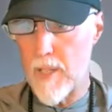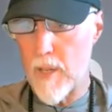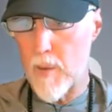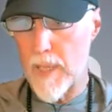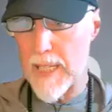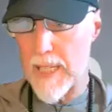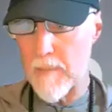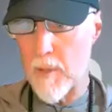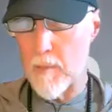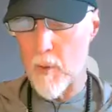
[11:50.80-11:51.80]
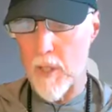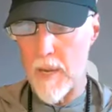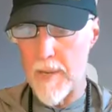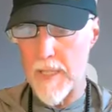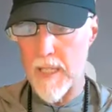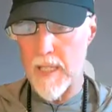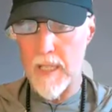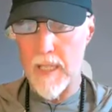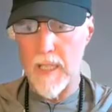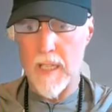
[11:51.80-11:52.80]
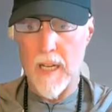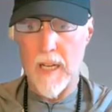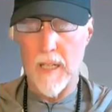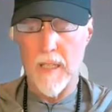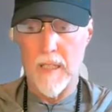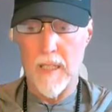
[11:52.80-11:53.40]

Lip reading: so we're getting some more comments in the